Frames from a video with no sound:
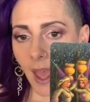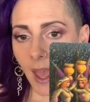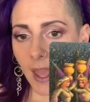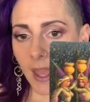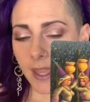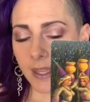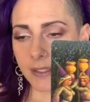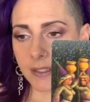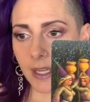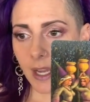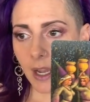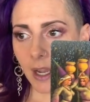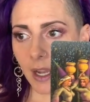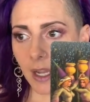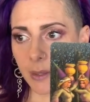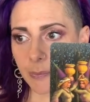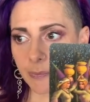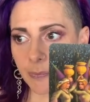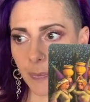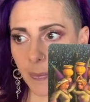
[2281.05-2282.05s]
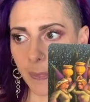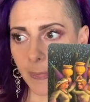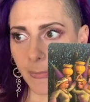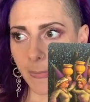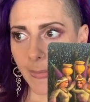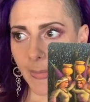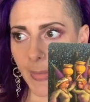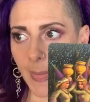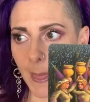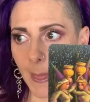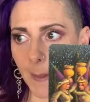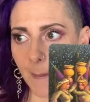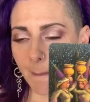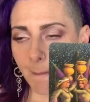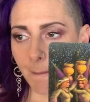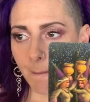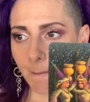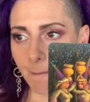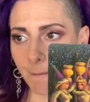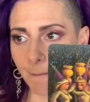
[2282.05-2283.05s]
And, um,
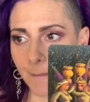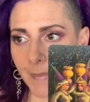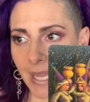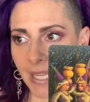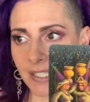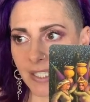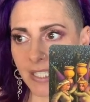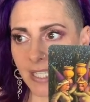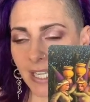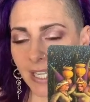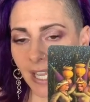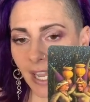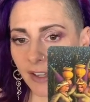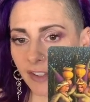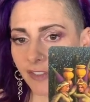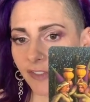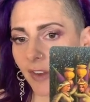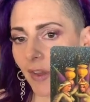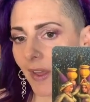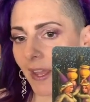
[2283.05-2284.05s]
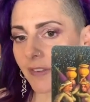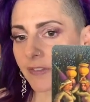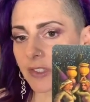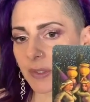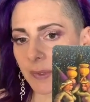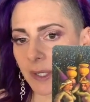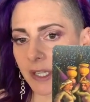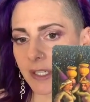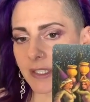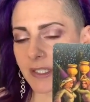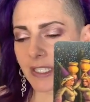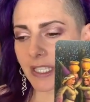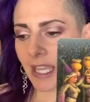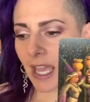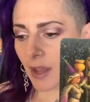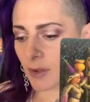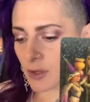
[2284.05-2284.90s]
and seeing how you feel afterwards. See